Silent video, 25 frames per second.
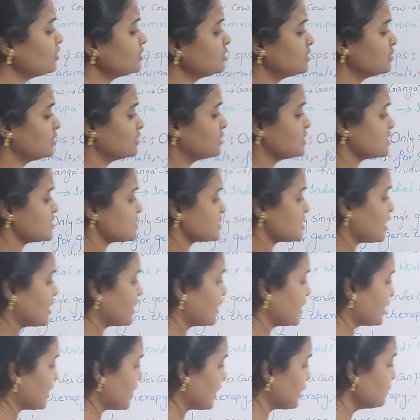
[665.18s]
this
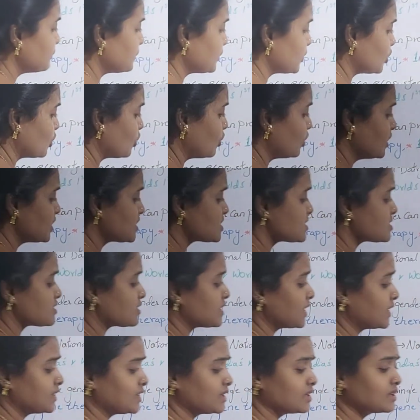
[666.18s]
embryo is
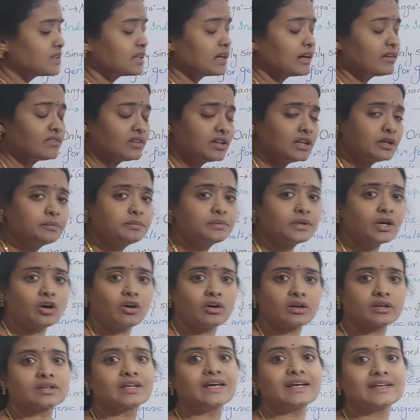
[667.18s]
getting developed or
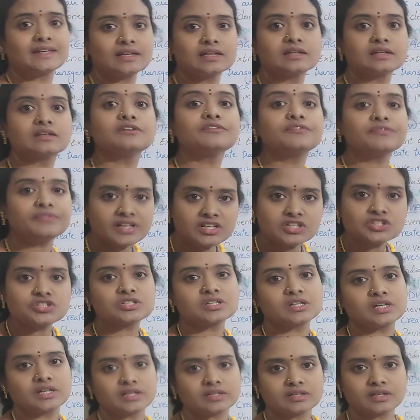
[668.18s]
getting
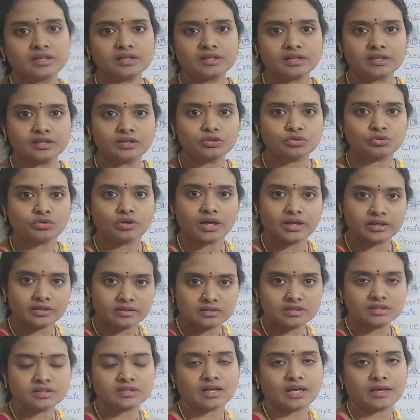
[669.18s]
differentiated into
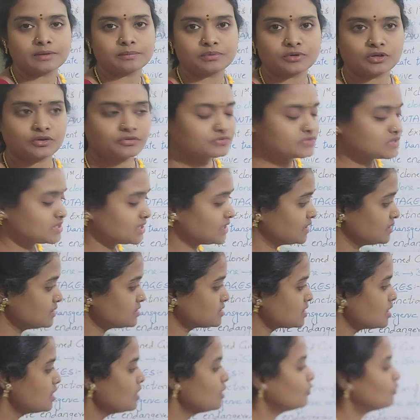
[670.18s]
another type of cells,
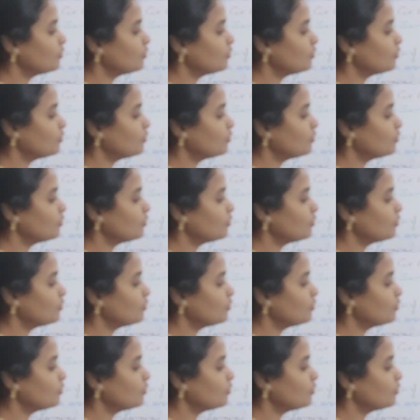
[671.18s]
what